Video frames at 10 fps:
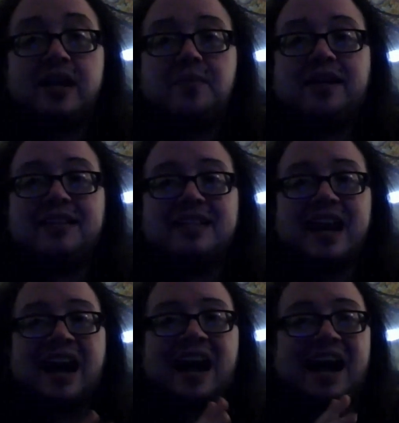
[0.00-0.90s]
because
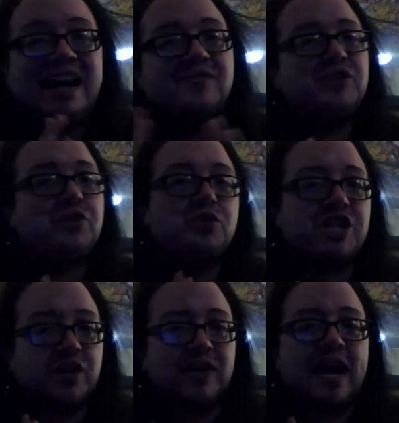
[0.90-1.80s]
I have two
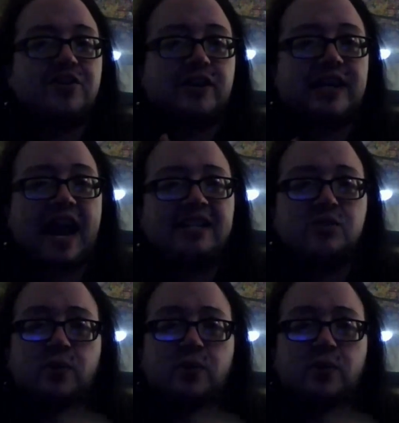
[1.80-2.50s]
geriatric cats,